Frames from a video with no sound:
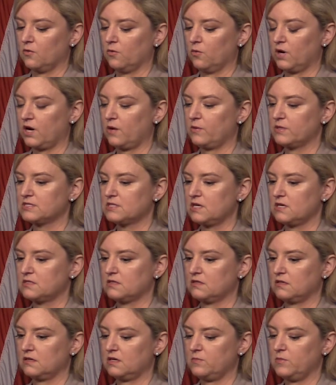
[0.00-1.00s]
What I would say
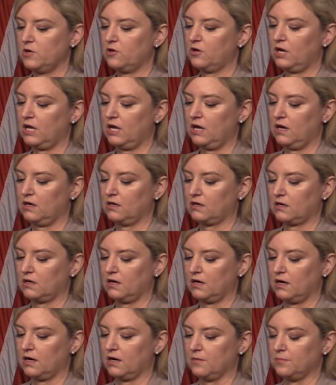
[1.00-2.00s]
to the community
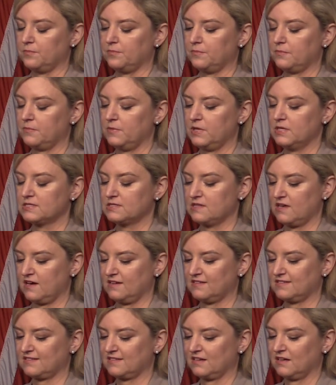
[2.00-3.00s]
um, is
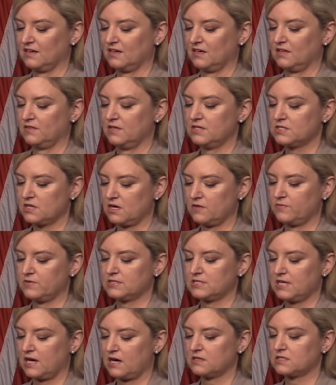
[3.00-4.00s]
that this
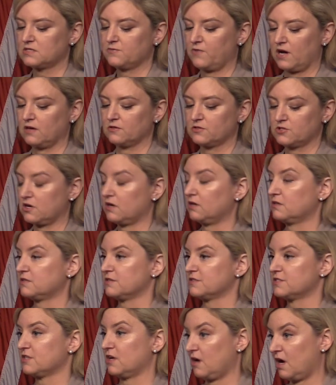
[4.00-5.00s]
office has filed
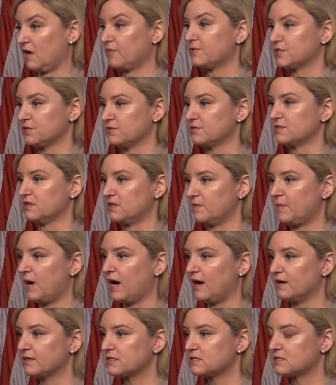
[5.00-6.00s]
charges on officers in the
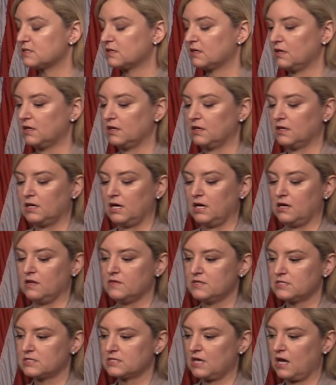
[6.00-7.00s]
past. And in
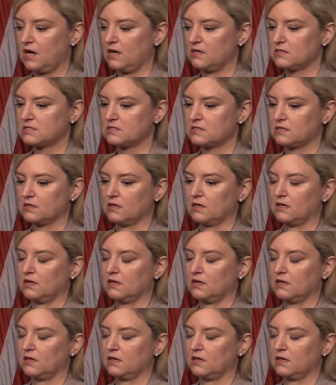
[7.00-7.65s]
this case,